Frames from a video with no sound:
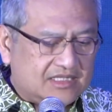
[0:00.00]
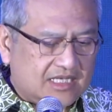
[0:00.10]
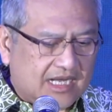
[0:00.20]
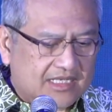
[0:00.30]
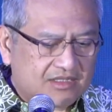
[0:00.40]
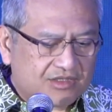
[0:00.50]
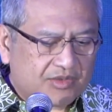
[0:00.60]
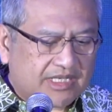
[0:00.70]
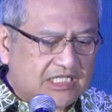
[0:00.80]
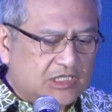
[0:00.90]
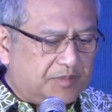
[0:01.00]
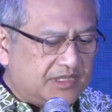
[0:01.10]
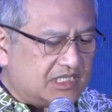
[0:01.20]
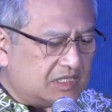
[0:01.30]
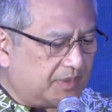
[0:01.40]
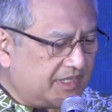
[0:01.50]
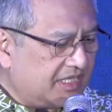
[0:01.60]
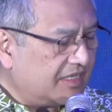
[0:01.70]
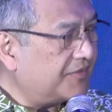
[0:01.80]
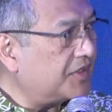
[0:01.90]
and to each participant
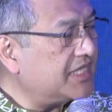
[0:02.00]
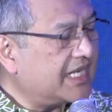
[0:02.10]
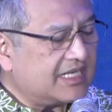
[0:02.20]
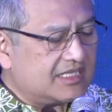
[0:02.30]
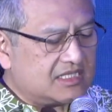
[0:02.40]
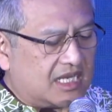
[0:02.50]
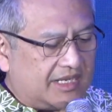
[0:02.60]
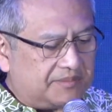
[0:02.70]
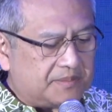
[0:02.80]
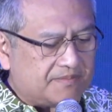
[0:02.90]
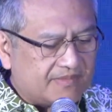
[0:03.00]
here for taking the time